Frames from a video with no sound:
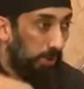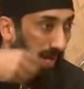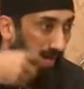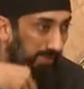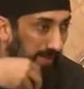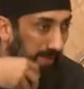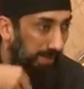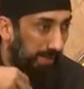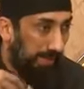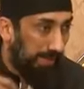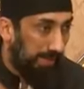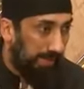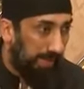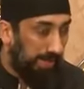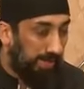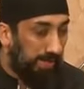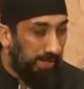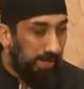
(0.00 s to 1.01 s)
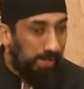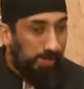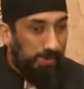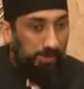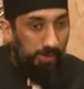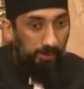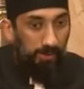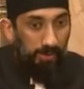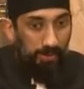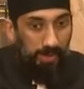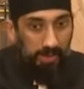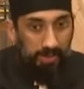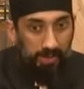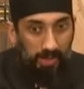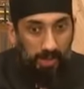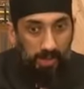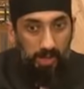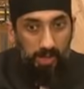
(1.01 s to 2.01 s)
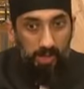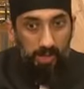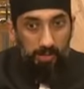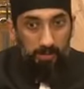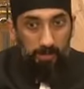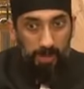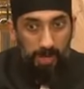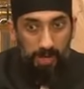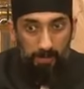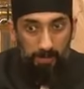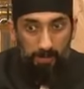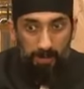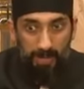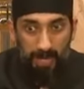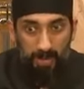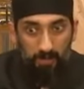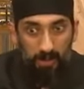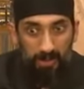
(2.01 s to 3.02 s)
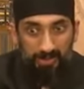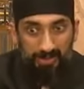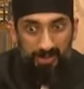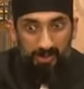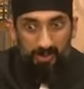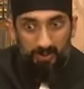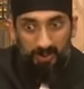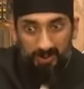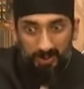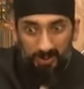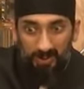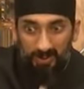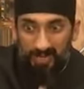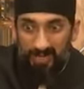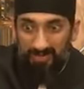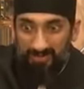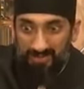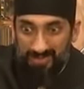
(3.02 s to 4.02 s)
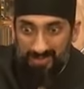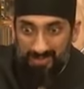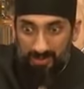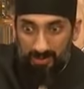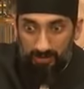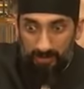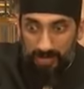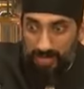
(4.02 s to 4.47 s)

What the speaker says: you have that light again. So we're like, but I want that original conversation